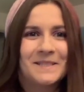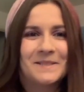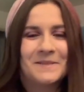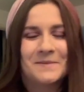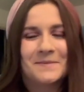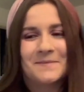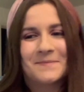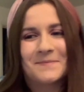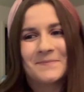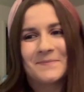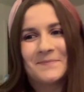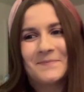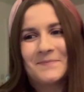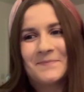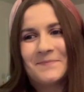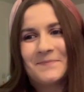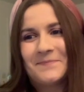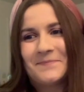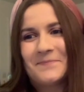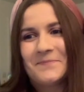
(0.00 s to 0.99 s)

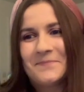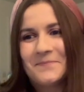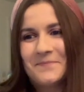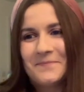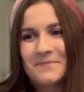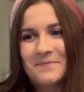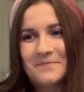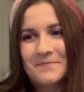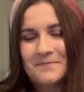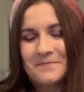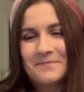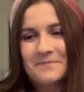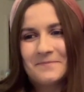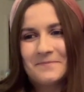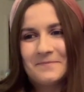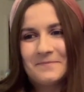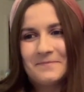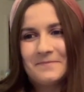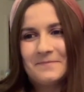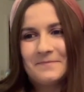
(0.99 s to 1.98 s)

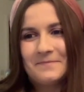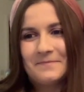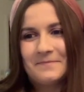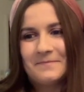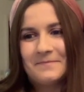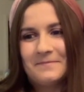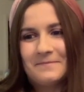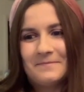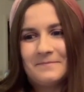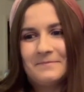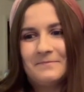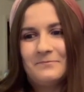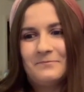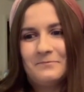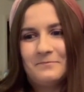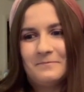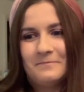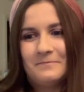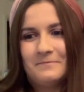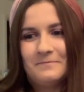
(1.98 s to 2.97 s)

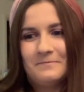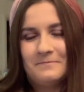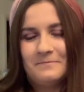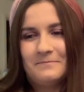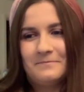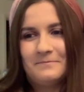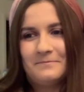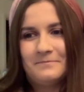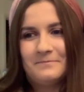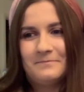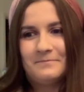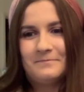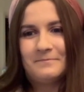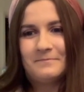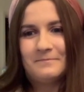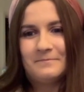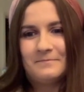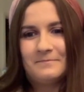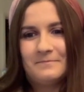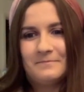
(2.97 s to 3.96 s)

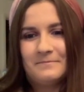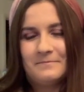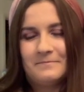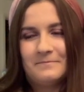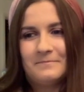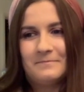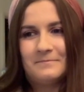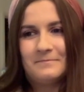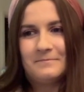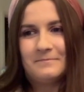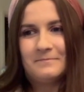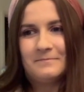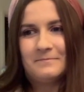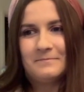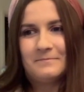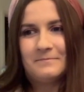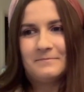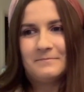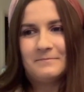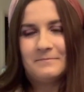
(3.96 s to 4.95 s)

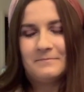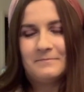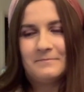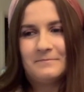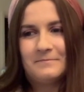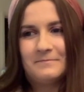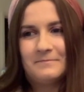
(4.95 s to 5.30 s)
No words are spoken by the person on screen.